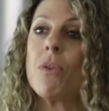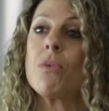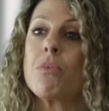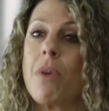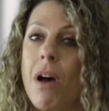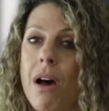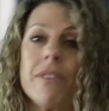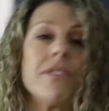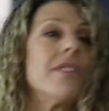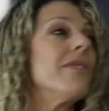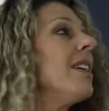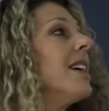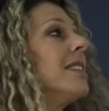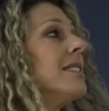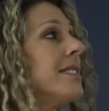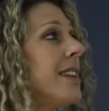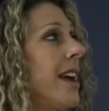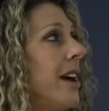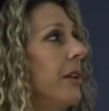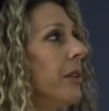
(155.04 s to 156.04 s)
rather than
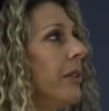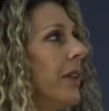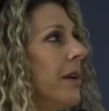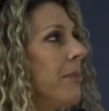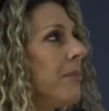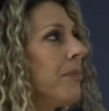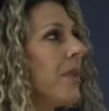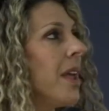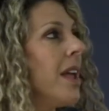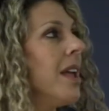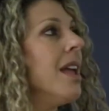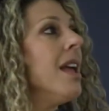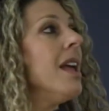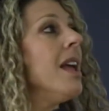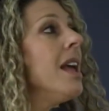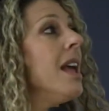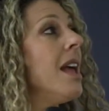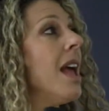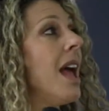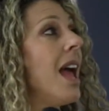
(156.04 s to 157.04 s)
tell them.
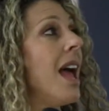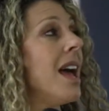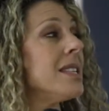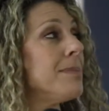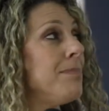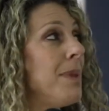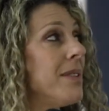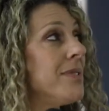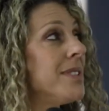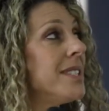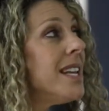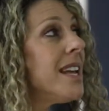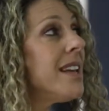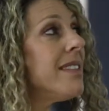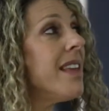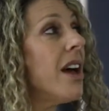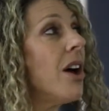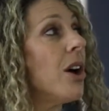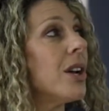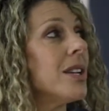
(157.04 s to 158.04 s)
As Bev said,
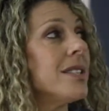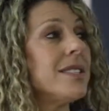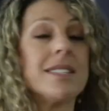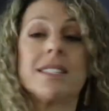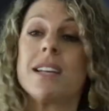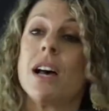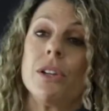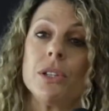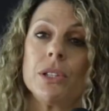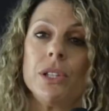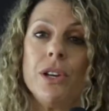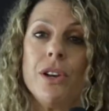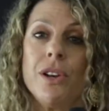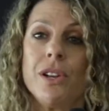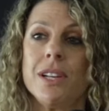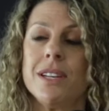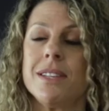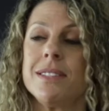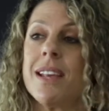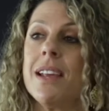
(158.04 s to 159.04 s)
they are Gestalt
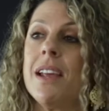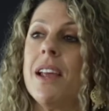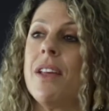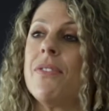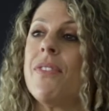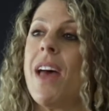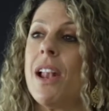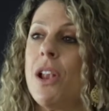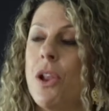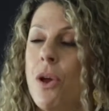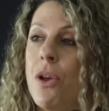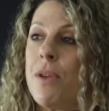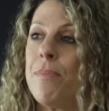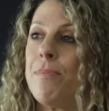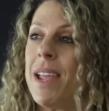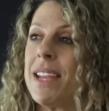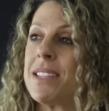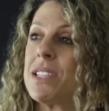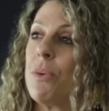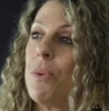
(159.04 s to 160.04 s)
learners. They learn
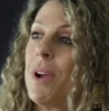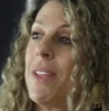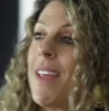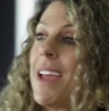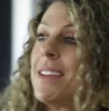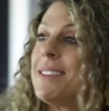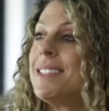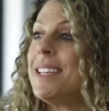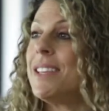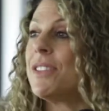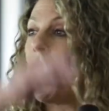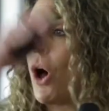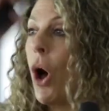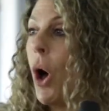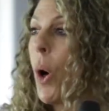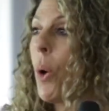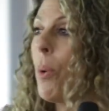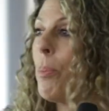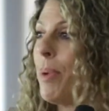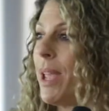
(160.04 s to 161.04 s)
better when they see the
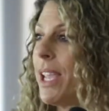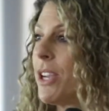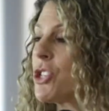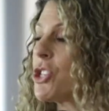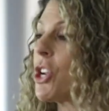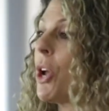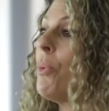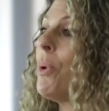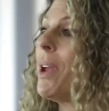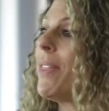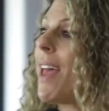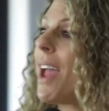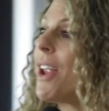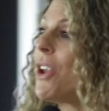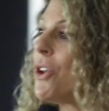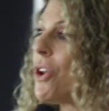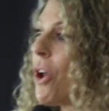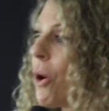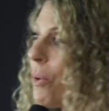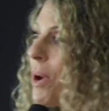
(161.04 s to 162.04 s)
whole picture, when they
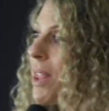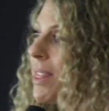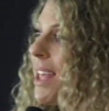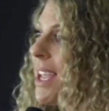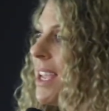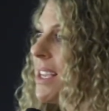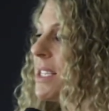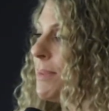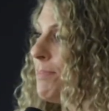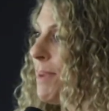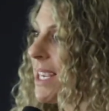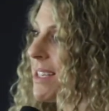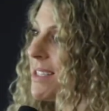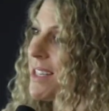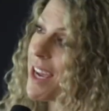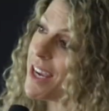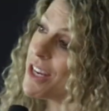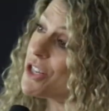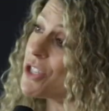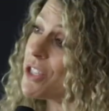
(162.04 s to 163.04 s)
know what the
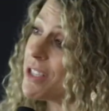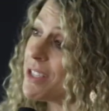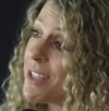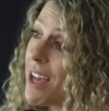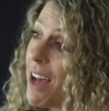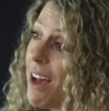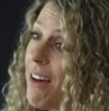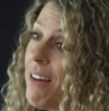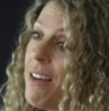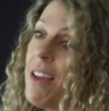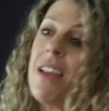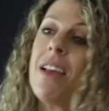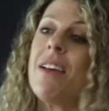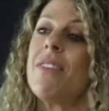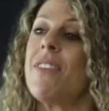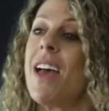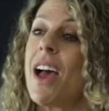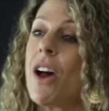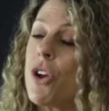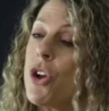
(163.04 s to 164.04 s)
expectations are.
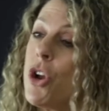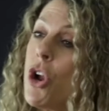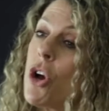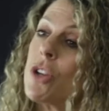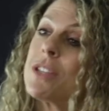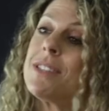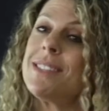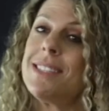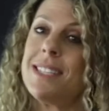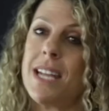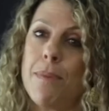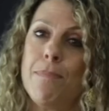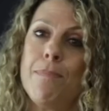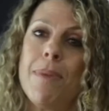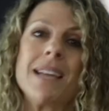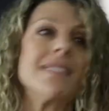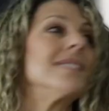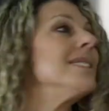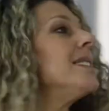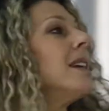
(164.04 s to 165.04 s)
They are not
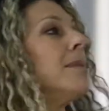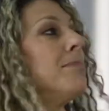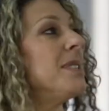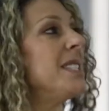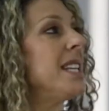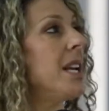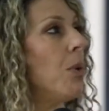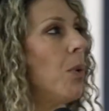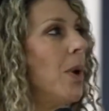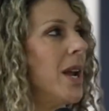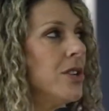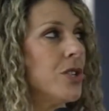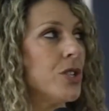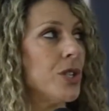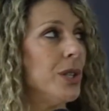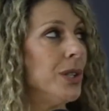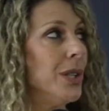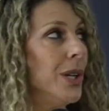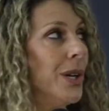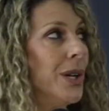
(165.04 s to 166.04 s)
step-by-step
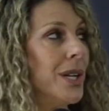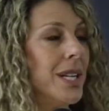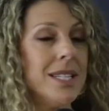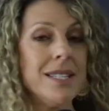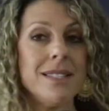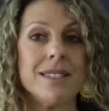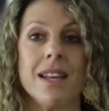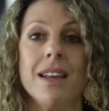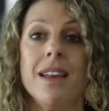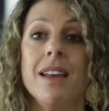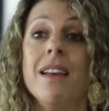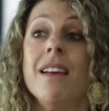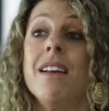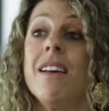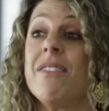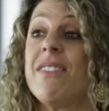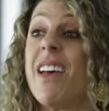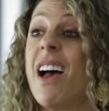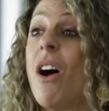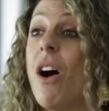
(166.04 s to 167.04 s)
sequential learners.
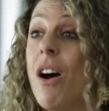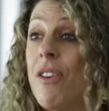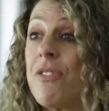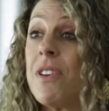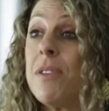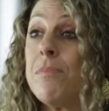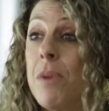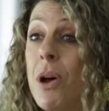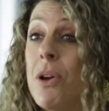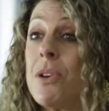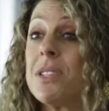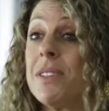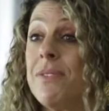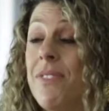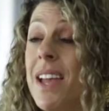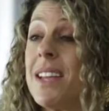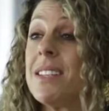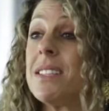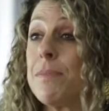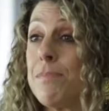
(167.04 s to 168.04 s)
They are often
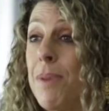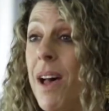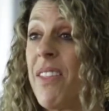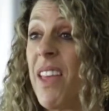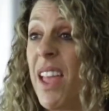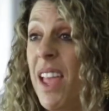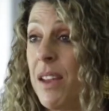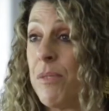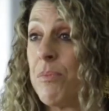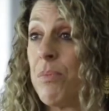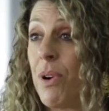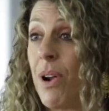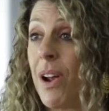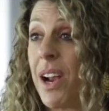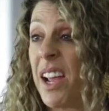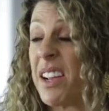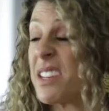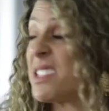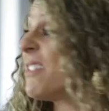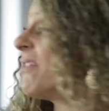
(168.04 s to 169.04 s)
motivated by the end product.